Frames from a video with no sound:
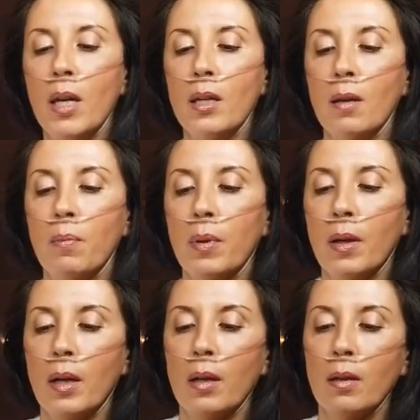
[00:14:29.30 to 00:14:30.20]
made
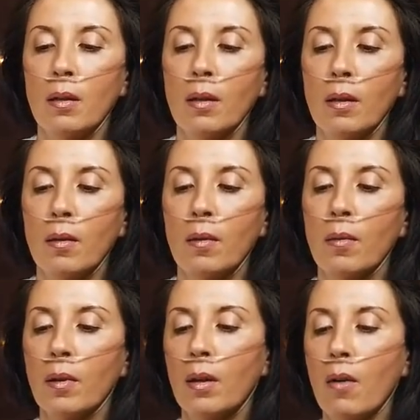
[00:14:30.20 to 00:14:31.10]
up
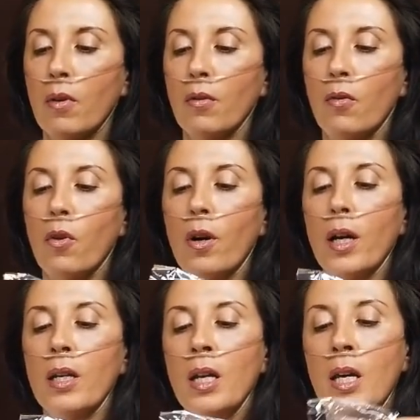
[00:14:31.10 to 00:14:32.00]
cover for
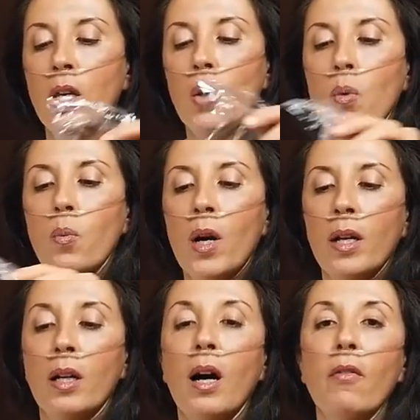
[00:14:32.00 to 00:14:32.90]
it, you would
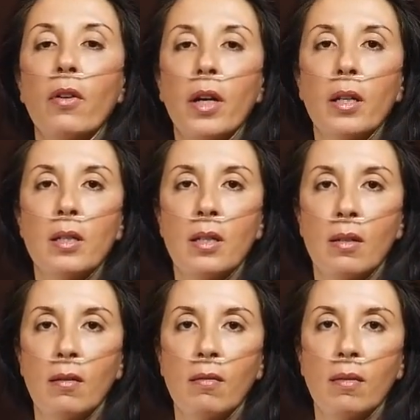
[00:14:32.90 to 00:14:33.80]
want to cover it,
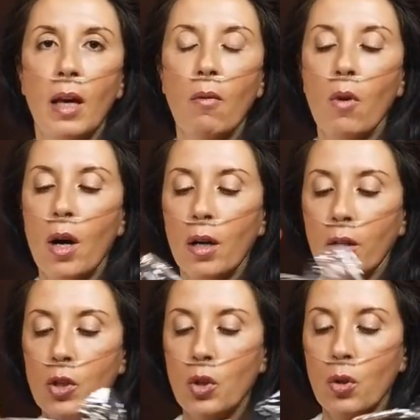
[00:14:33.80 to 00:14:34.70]
that
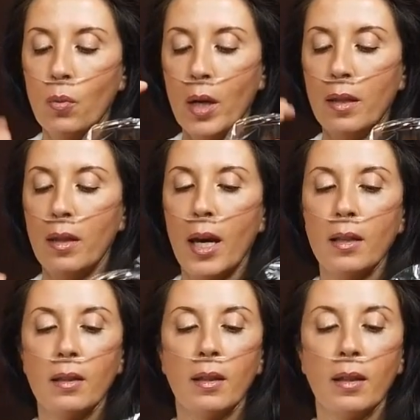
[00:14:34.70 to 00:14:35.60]
water, because you don't want
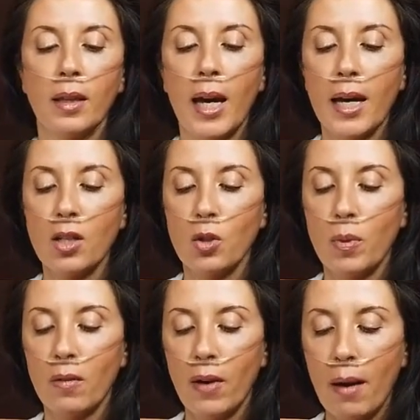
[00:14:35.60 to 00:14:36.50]
that gas to
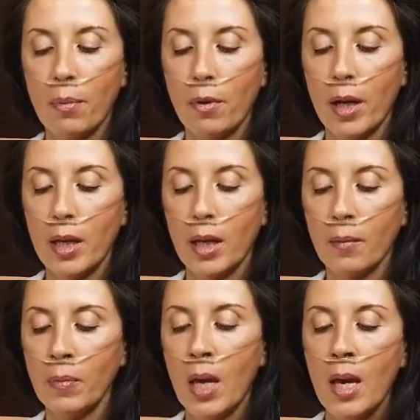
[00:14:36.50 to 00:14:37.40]
be
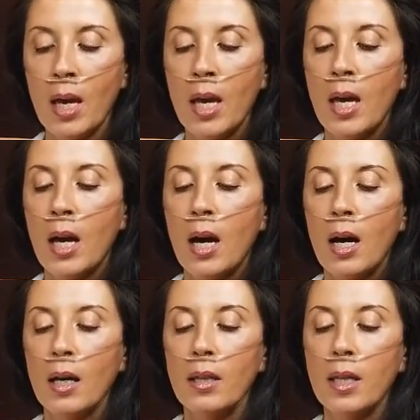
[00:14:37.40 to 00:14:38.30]
evaporating.
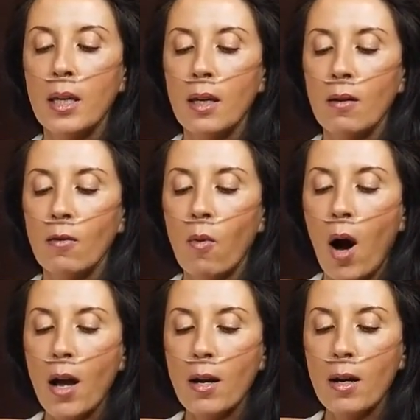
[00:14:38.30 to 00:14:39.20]
The
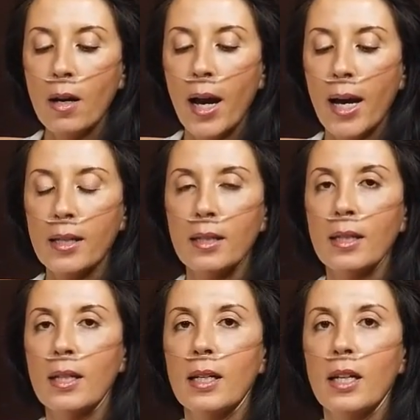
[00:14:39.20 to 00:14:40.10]
water
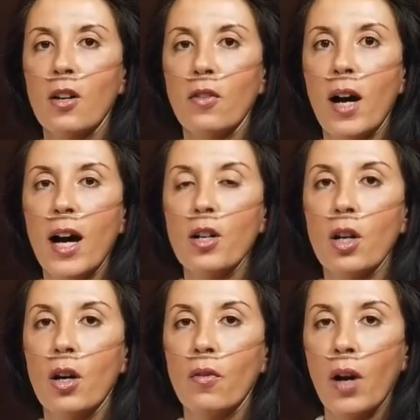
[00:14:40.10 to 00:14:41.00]
has of
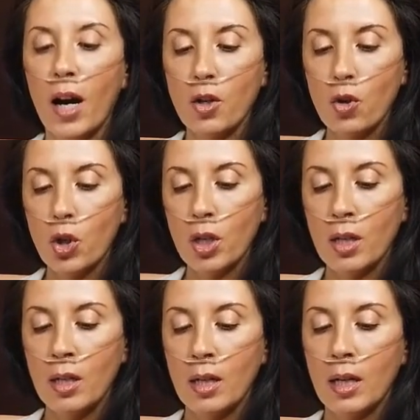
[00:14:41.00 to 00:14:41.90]

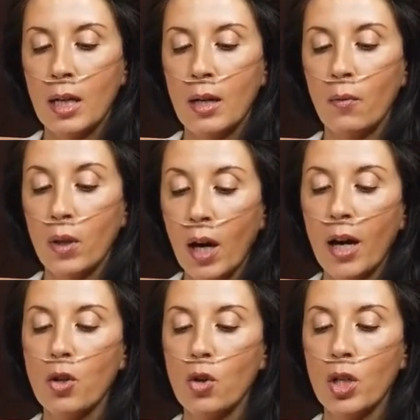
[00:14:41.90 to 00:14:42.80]
hydrogen, with
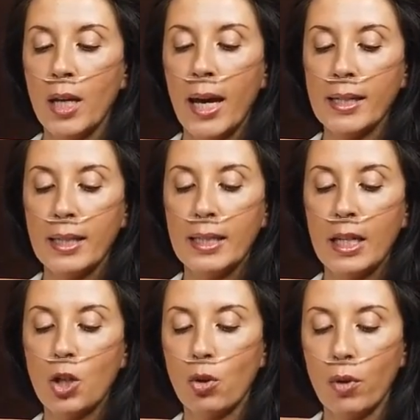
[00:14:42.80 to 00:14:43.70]
hydrogen, has a
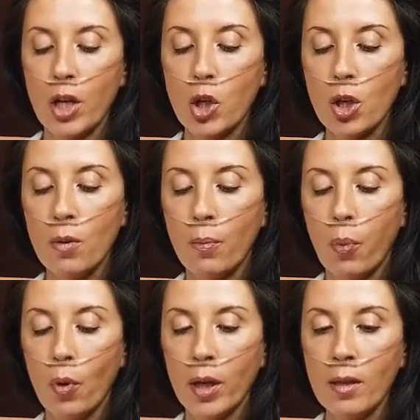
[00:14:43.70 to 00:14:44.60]
saturation
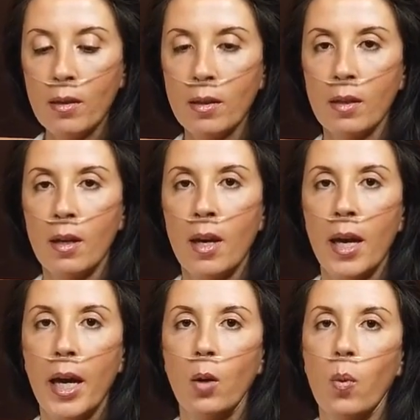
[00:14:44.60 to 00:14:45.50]
point
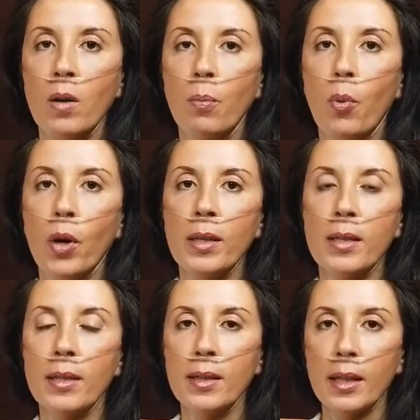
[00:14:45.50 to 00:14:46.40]
at
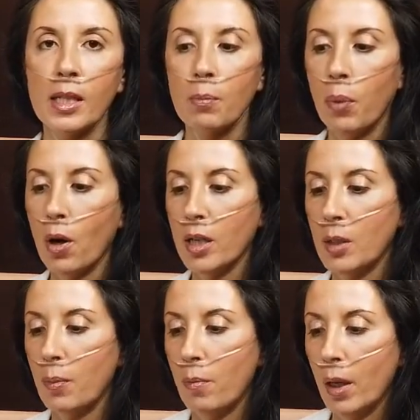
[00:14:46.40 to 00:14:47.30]
1.6
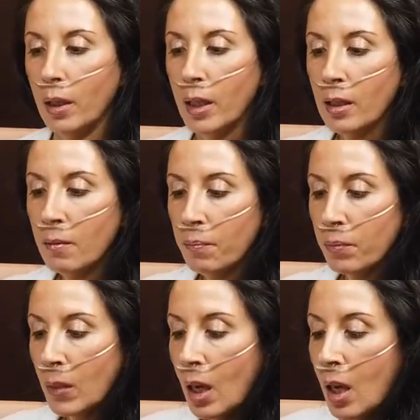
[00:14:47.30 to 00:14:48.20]
parts per million,
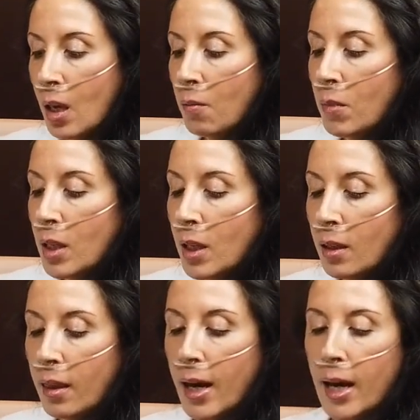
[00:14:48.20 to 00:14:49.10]

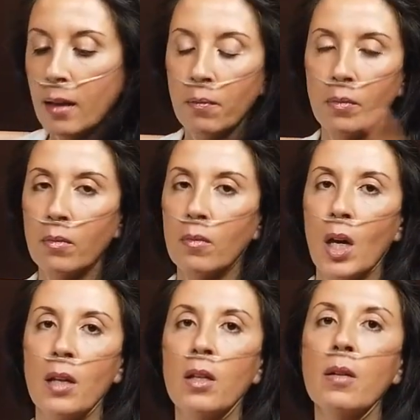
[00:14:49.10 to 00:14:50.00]
meaning that
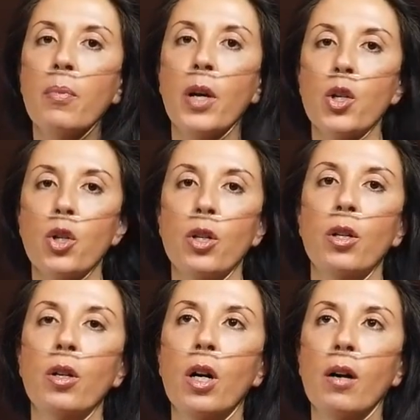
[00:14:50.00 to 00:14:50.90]
under the
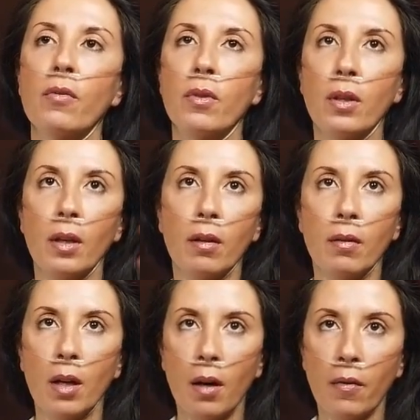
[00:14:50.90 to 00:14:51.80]
pressure of
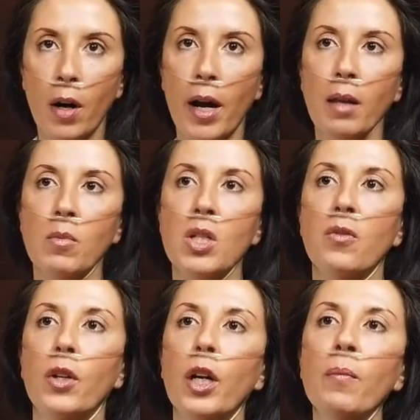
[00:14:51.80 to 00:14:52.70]
our
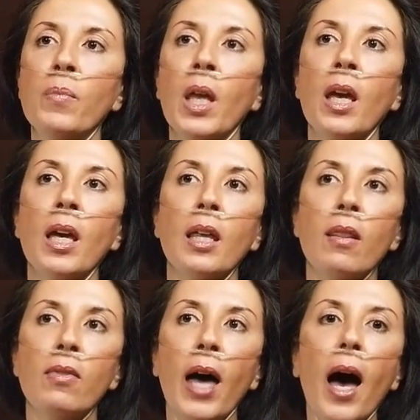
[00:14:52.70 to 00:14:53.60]
atmosphere,
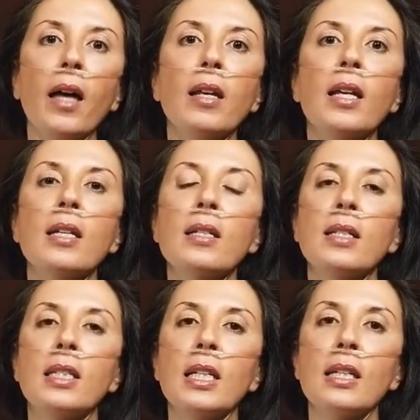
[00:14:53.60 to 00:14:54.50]
that
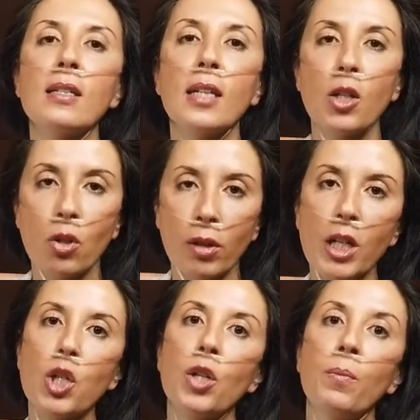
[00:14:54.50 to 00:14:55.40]
is the
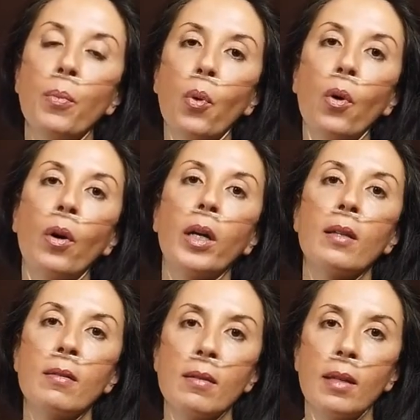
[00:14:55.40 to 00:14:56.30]
saturation
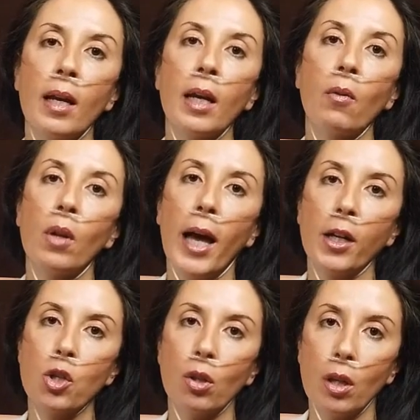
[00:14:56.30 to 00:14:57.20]
point that it will
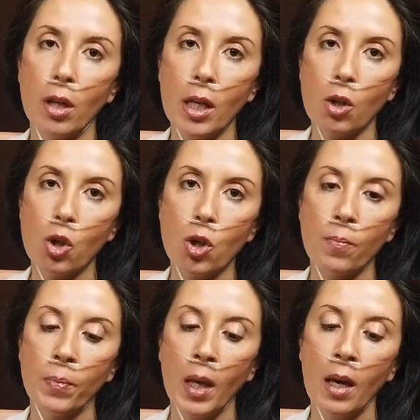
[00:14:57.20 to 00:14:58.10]
actually reach.